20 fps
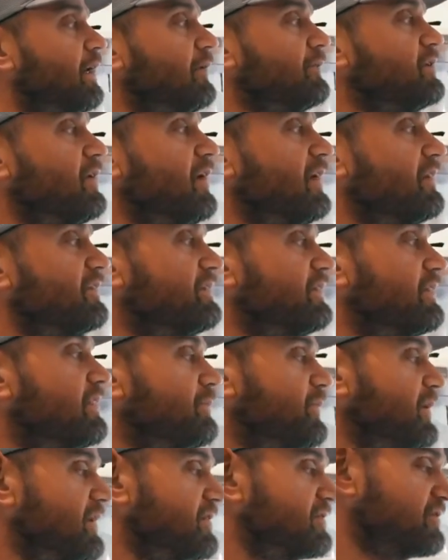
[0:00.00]
You guys see the
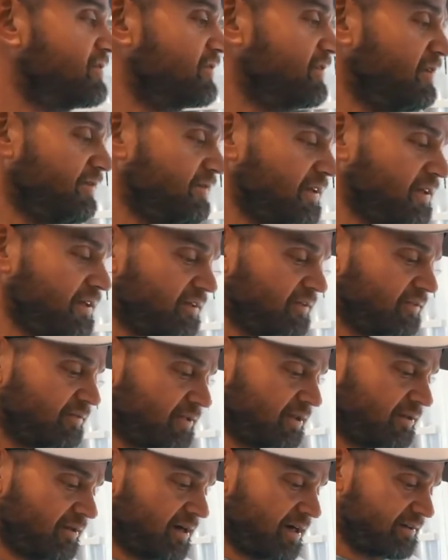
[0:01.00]
pictures in the videos.
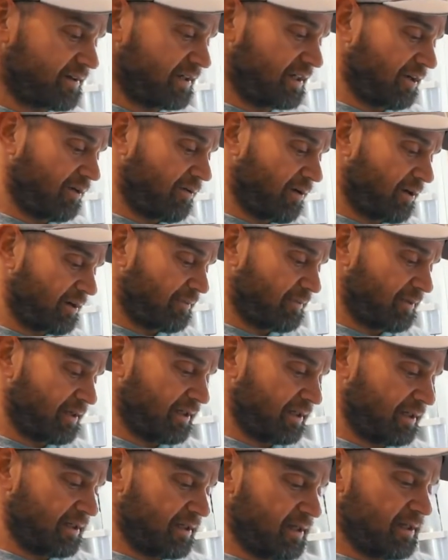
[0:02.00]
We go out to eat quite a
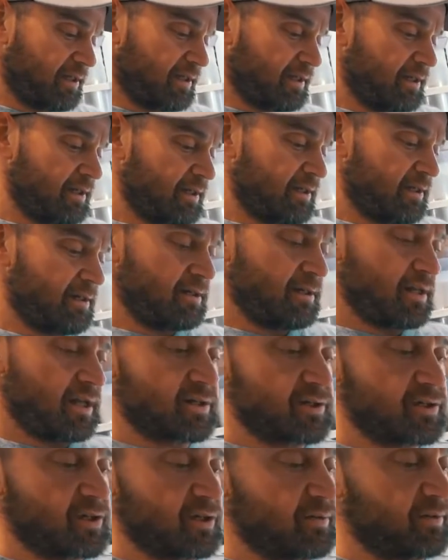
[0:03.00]
bit. Not
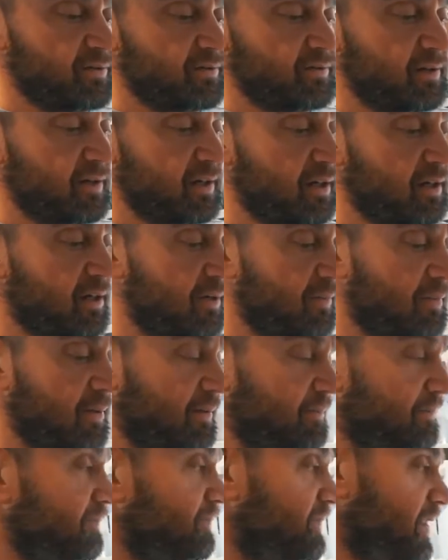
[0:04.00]
sure what's in here,
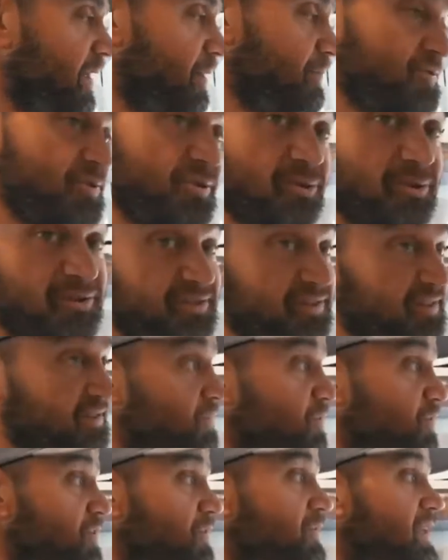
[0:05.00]
but I'm sure it's just
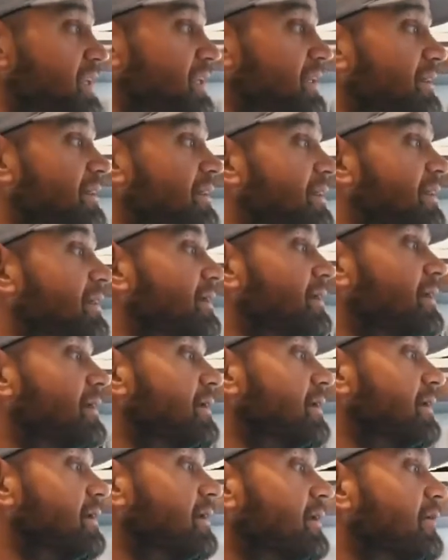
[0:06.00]
more meat.
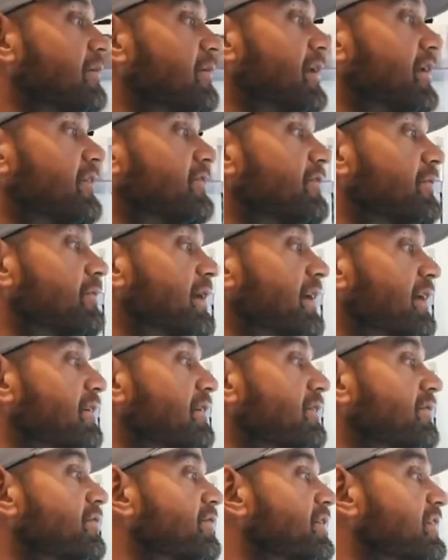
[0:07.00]
What else would be in
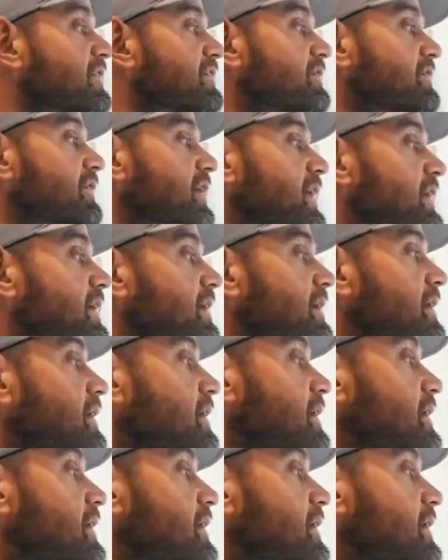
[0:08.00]
your freezer, right?